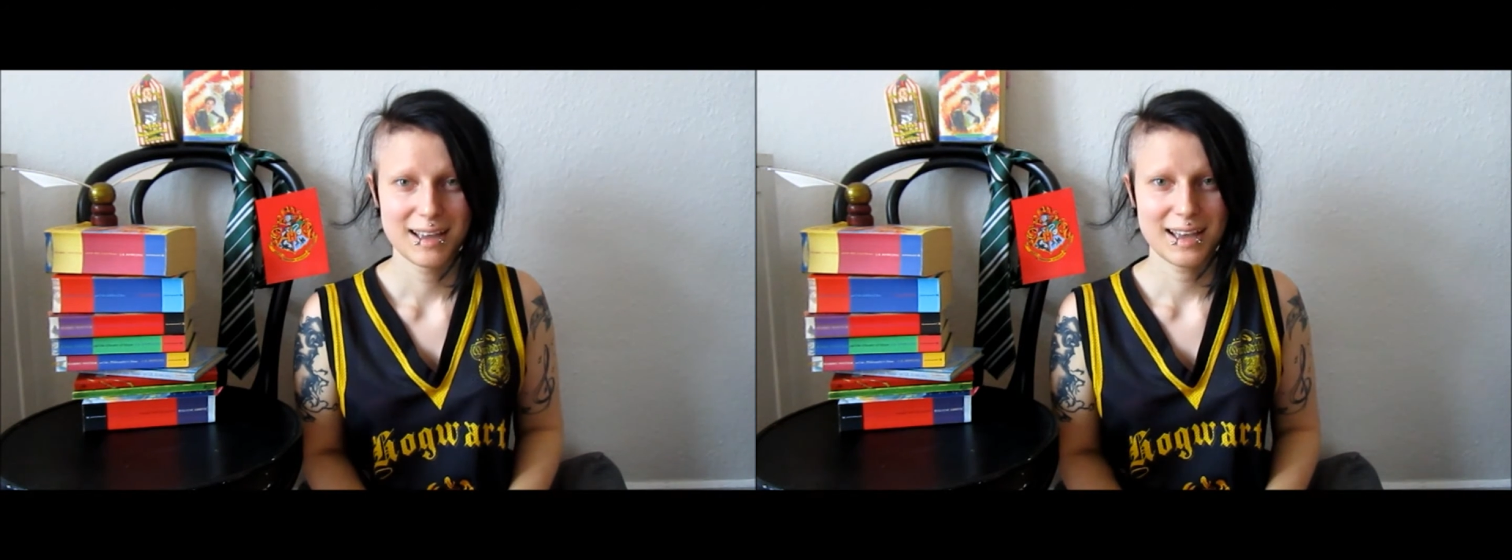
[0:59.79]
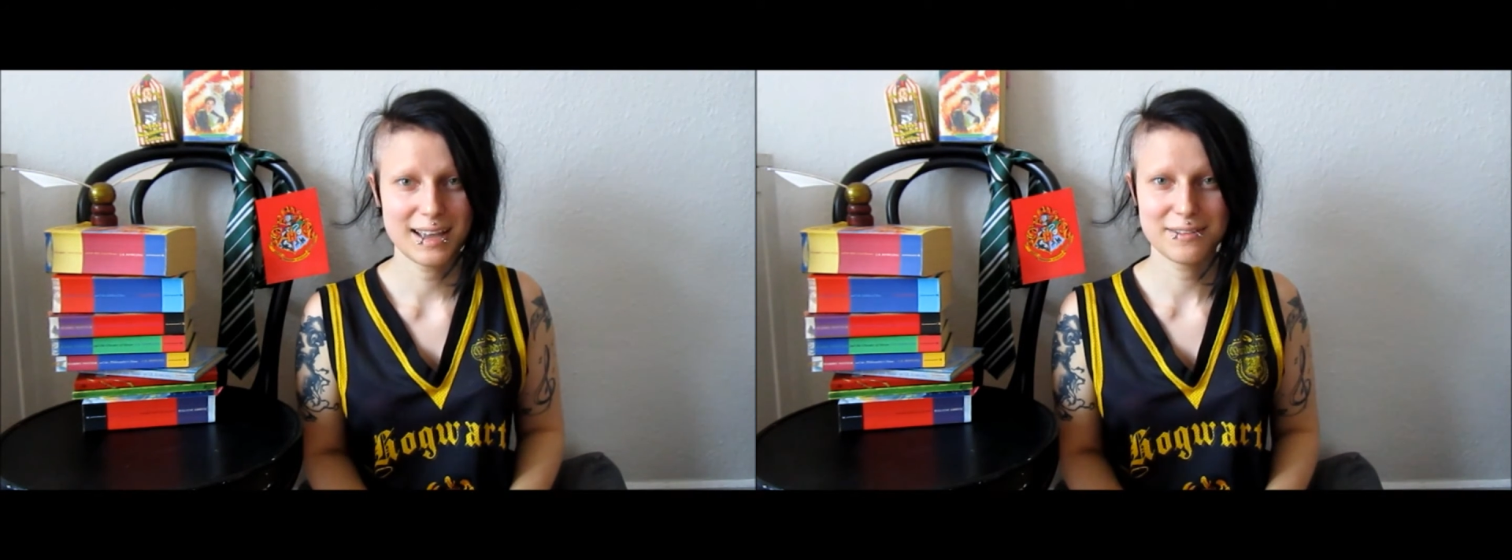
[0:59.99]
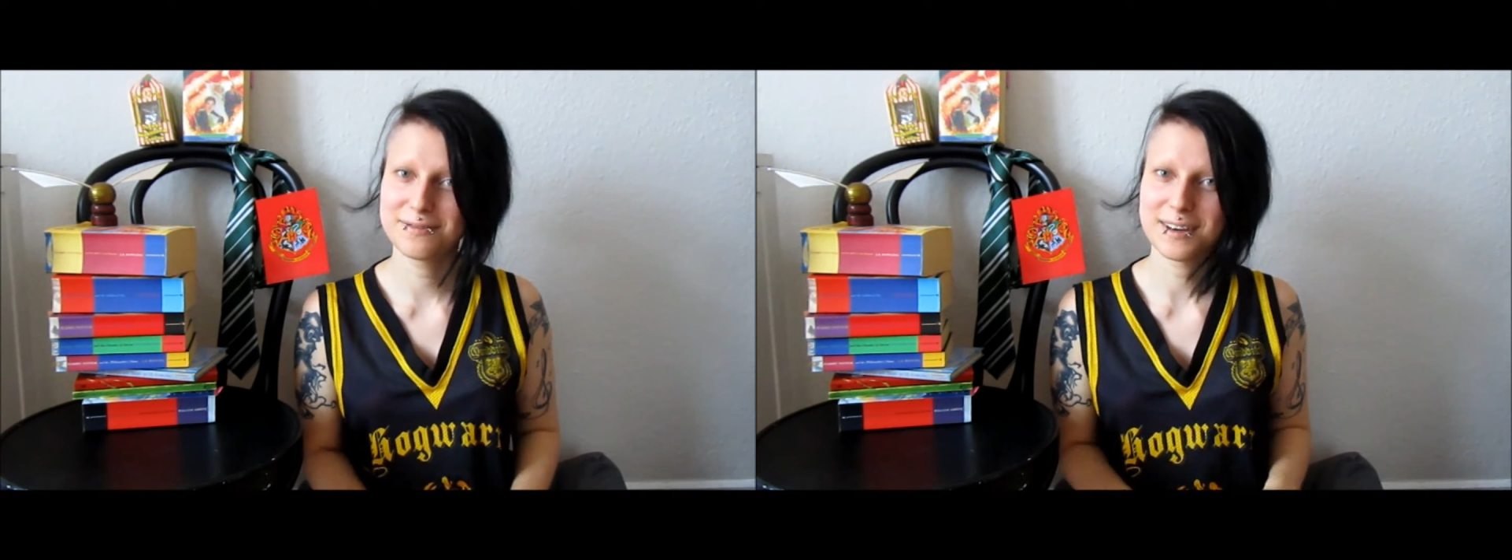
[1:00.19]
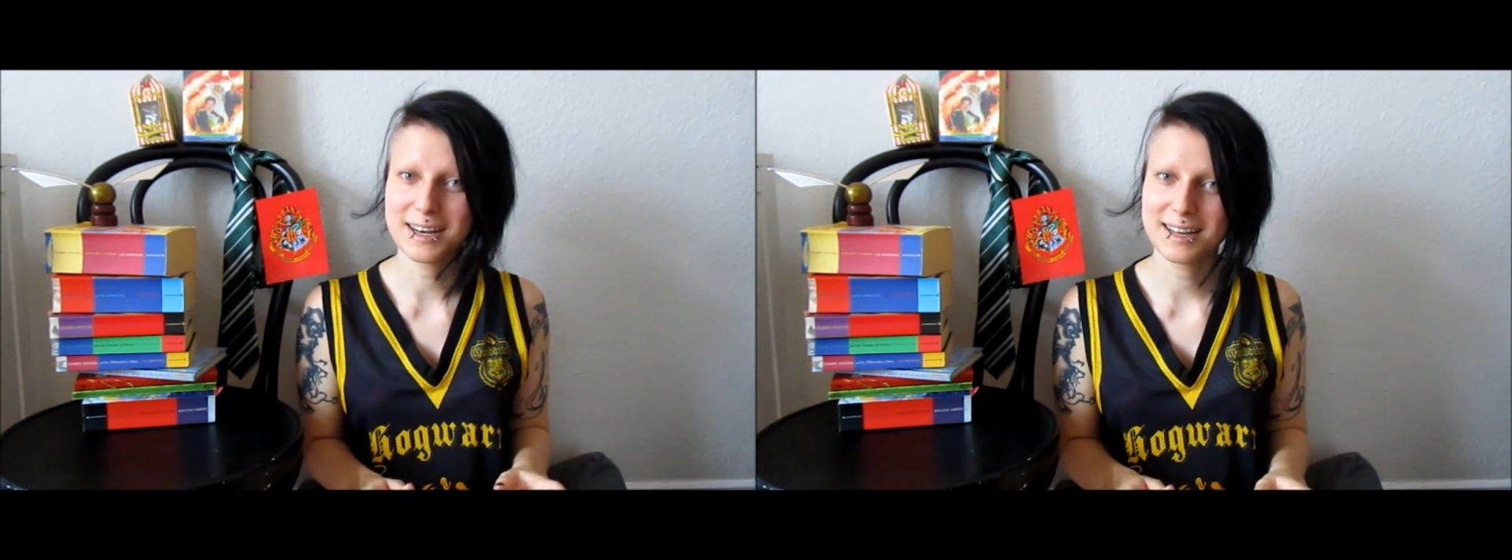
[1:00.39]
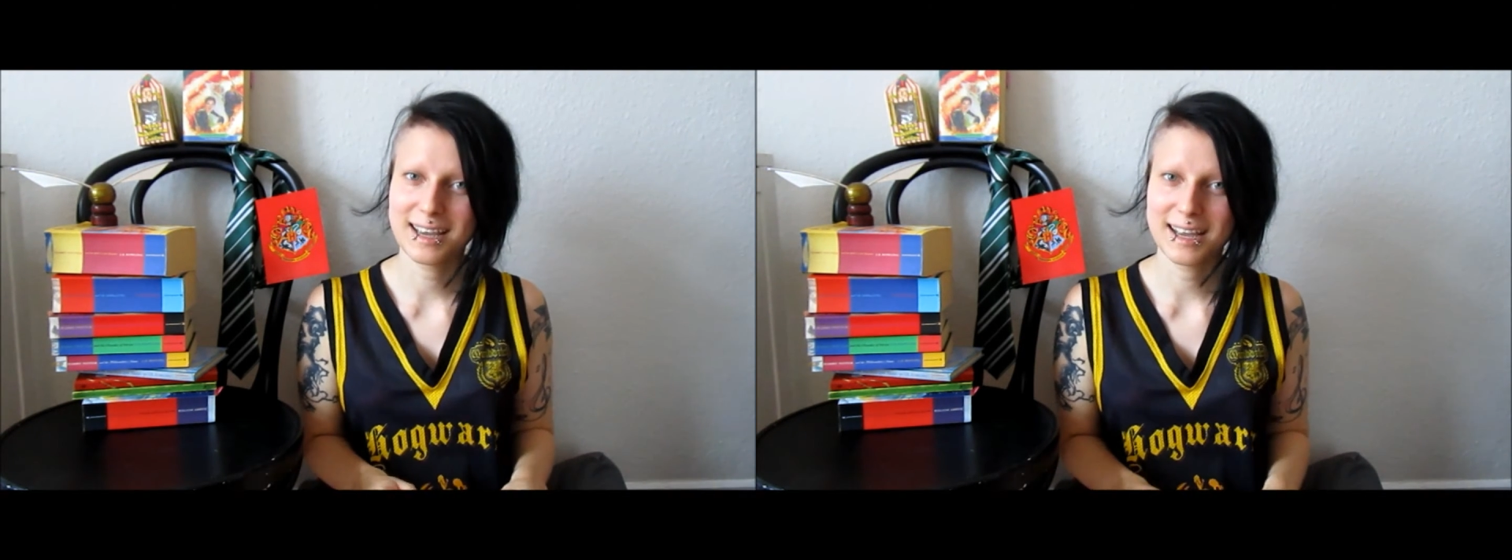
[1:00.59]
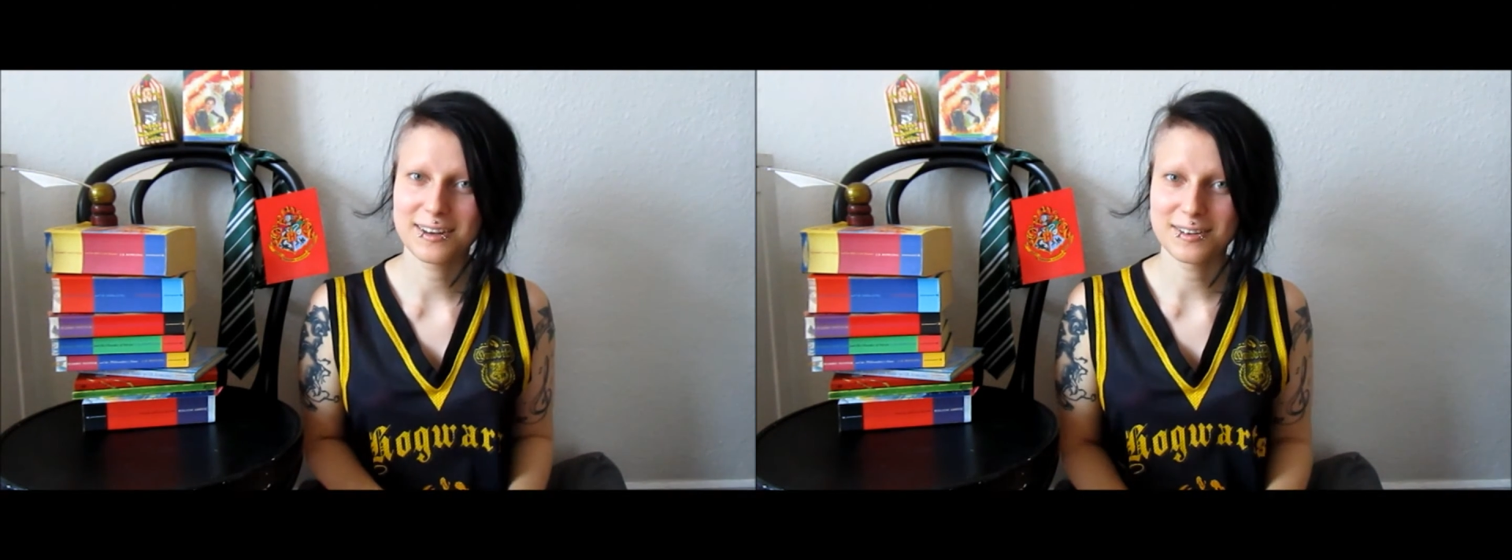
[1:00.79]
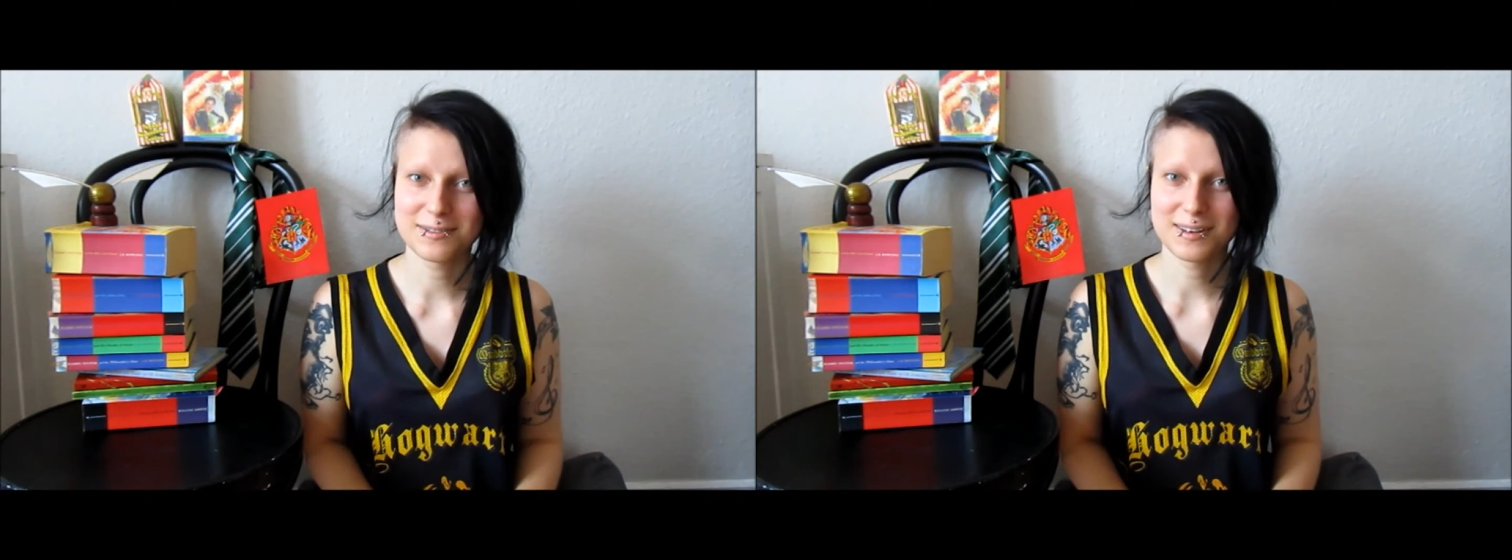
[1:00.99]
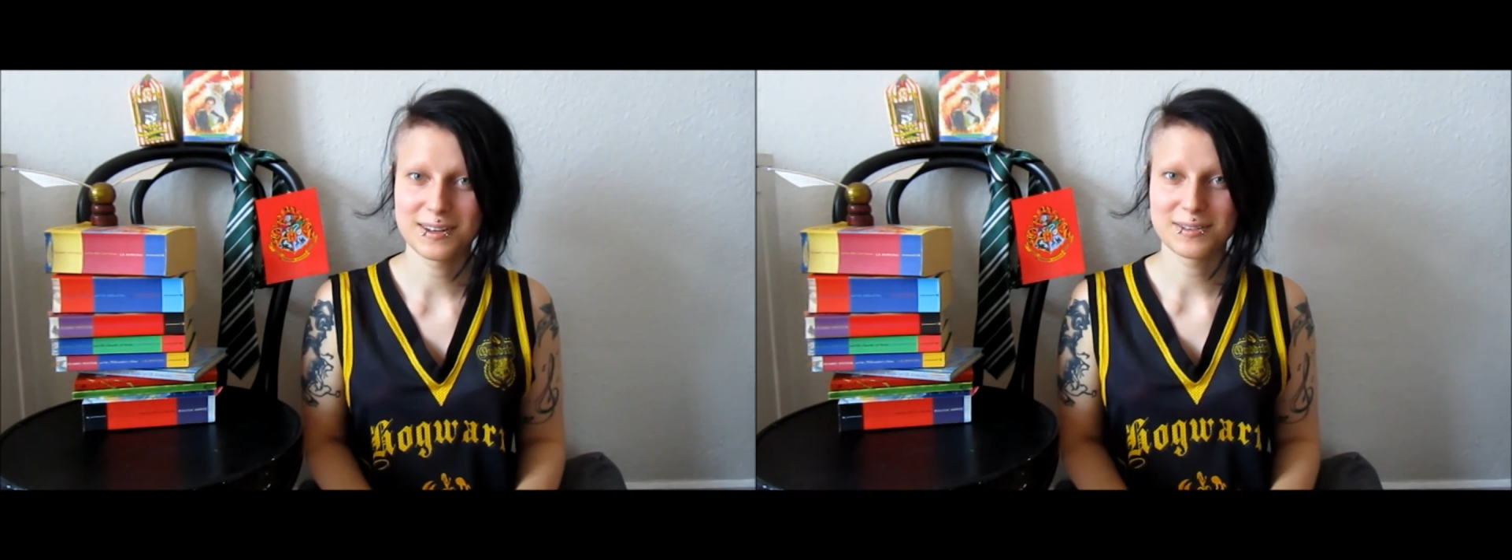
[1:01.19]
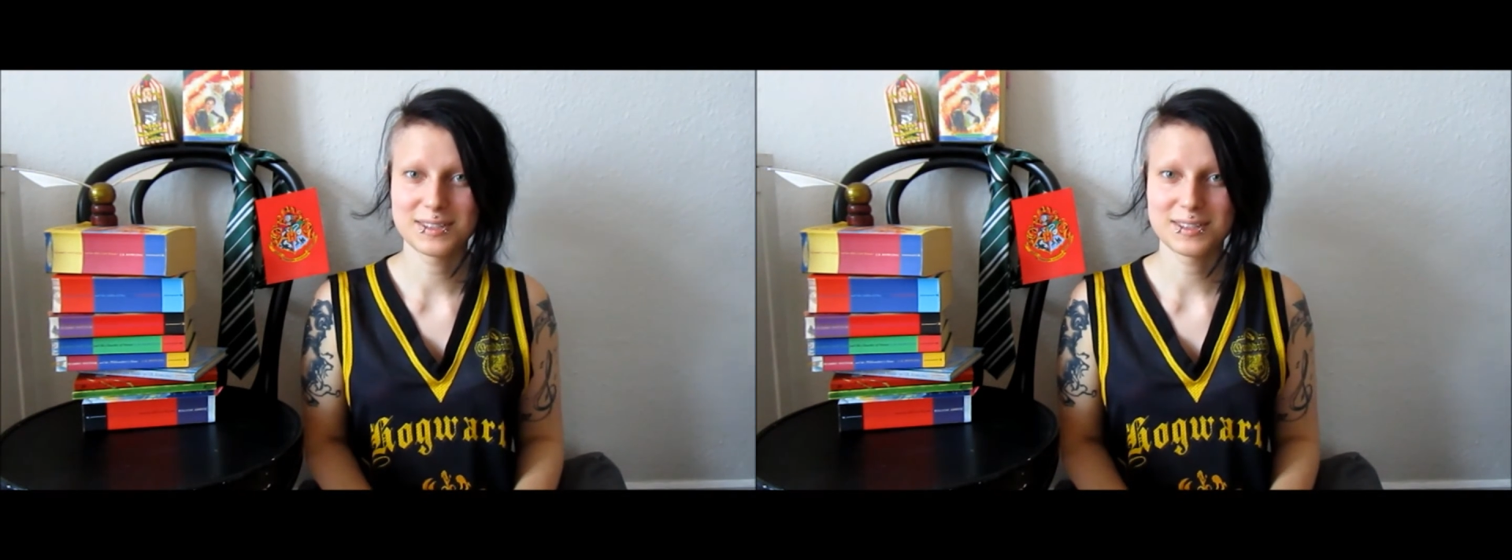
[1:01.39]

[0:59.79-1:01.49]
And finally I got around